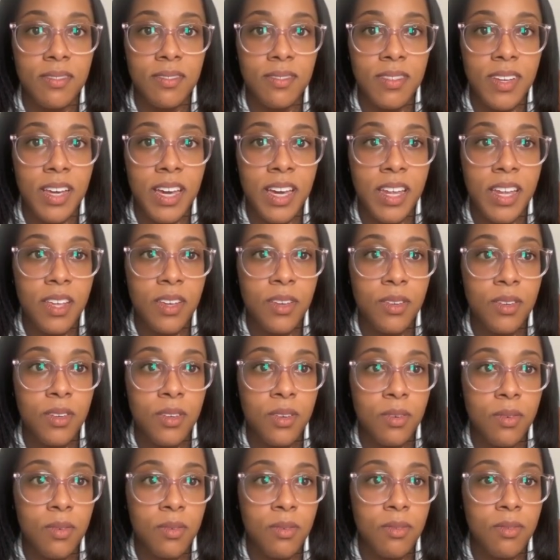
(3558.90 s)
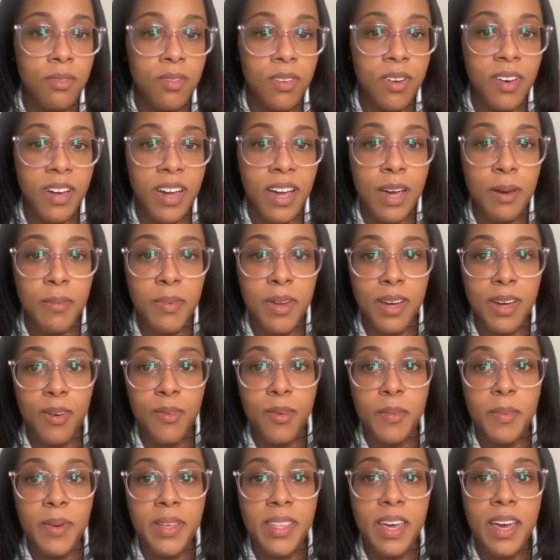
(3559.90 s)
How do you do? Okay, I'm not gonna
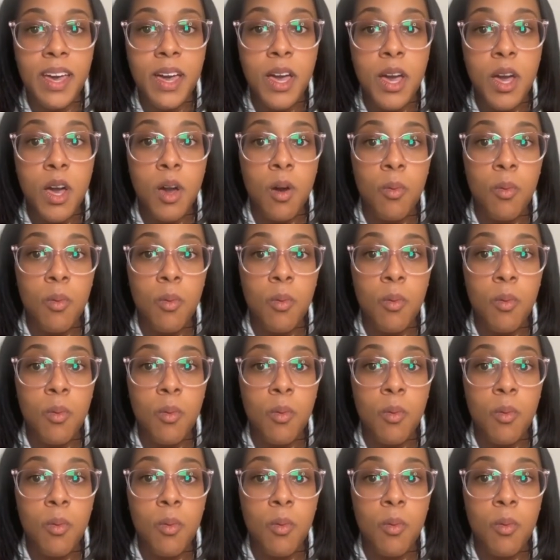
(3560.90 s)
worry about that.